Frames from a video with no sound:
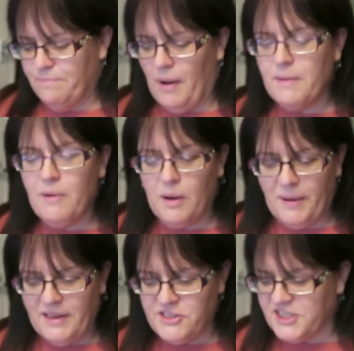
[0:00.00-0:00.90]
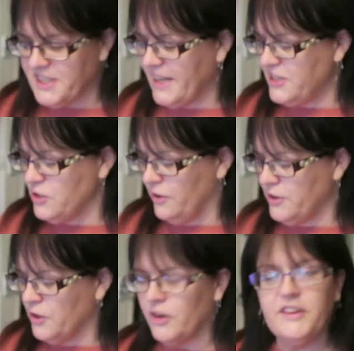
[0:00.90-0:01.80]
By Marmite, just in case
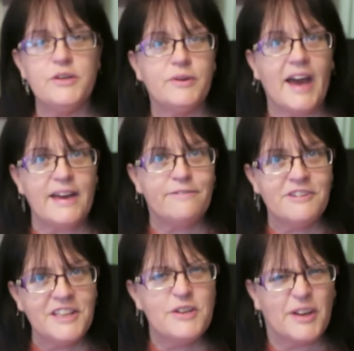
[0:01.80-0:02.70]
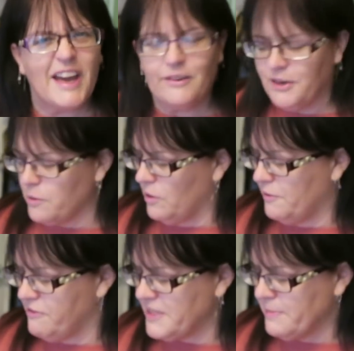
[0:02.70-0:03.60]
you're not in the UK. If you're in the UK, you'll know what the
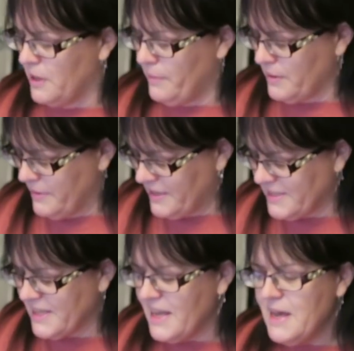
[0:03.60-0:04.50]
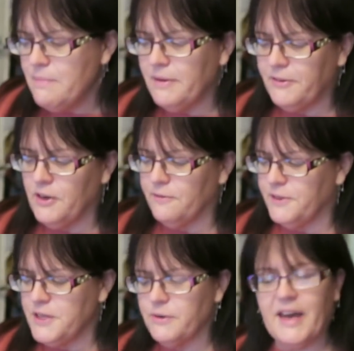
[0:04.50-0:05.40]
phrase Marmite means. But if you're not
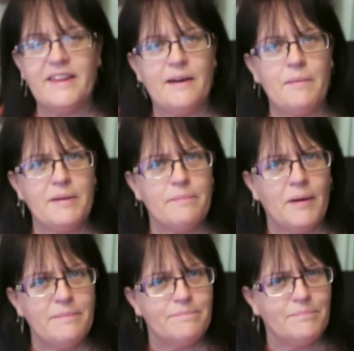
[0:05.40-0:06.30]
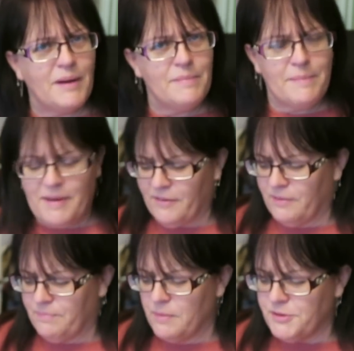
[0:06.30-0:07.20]
from the UK, that might be a bit of
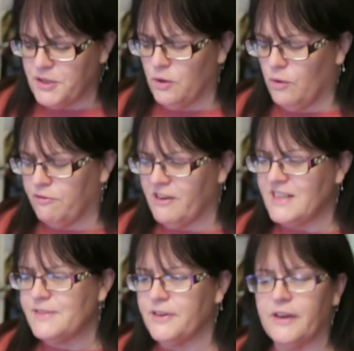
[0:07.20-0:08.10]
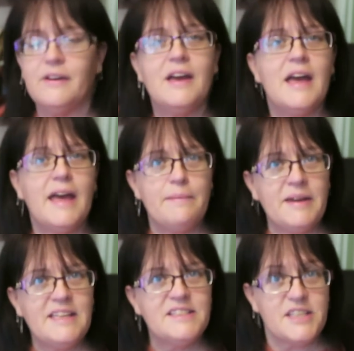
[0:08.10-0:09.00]
an obscure phrase for you. It
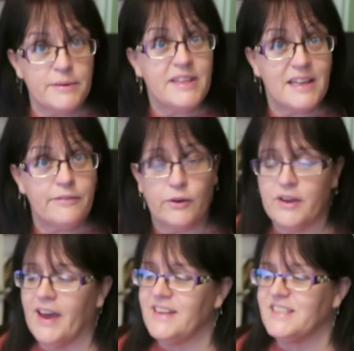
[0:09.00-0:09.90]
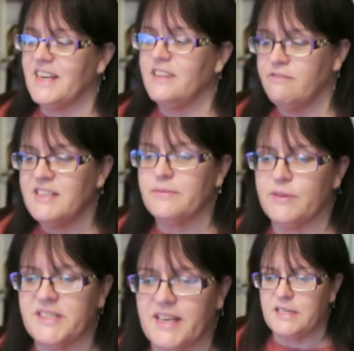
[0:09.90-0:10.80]
means you either love it or you hate it. And the reason
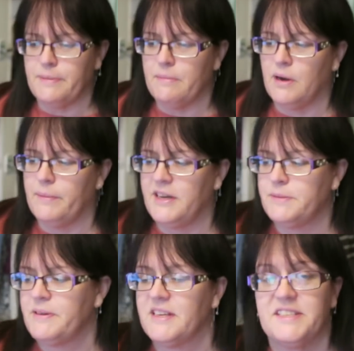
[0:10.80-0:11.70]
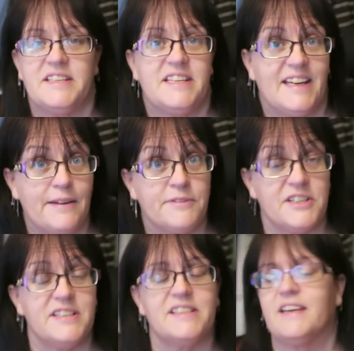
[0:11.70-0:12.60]
we it's a bit Marmite is because they did an
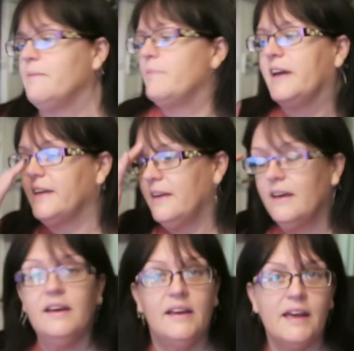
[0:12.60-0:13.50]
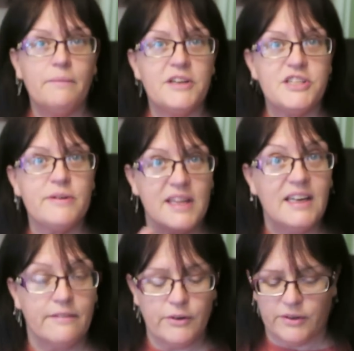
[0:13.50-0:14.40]
advertising campaign in which you either
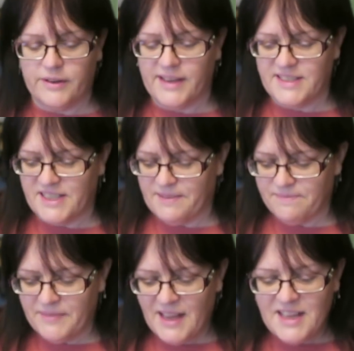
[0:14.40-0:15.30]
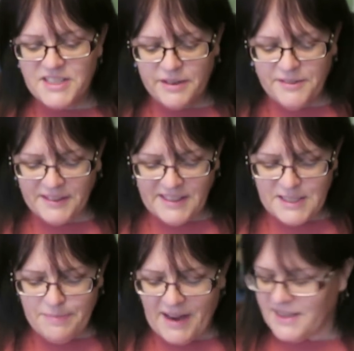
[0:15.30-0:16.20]
love it or you hate it. So I think
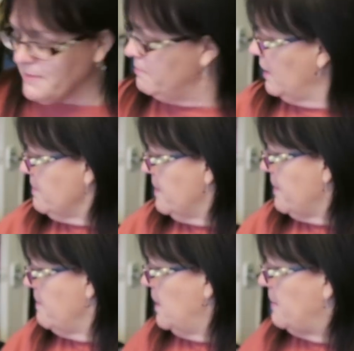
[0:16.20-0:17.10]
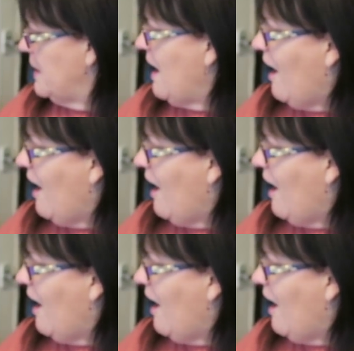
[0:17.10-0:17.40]
these bags might be a bit Marmite.